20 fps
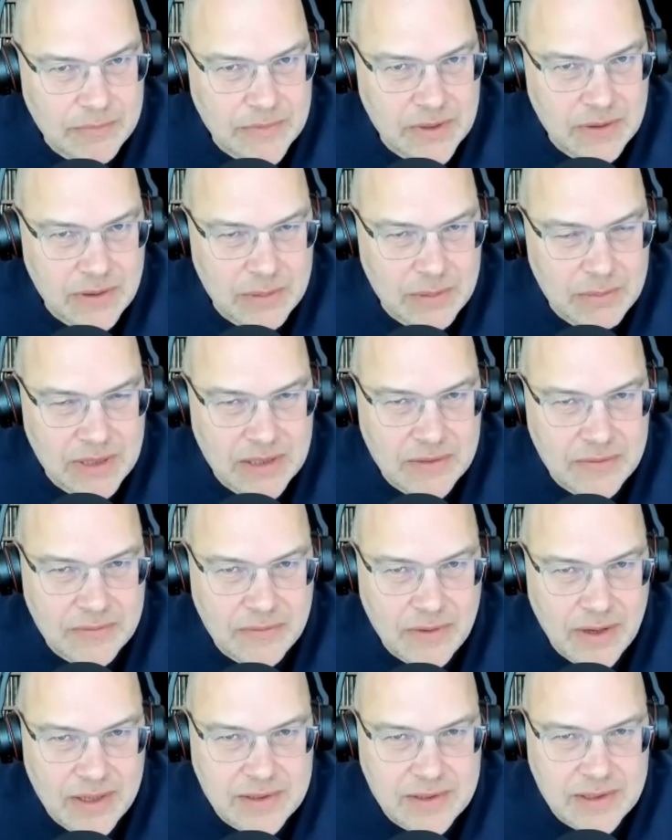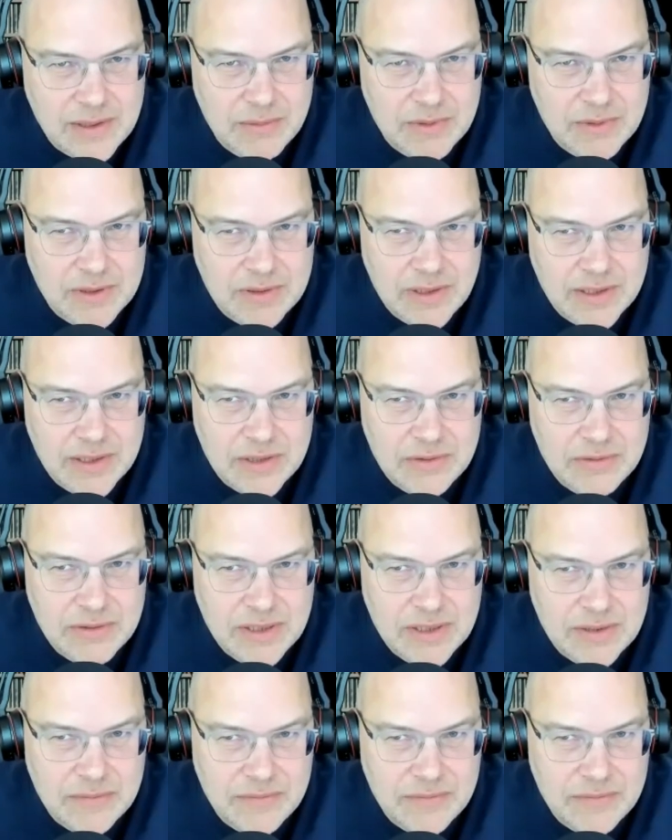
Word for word: Do you know what I mean? To find someone, like you need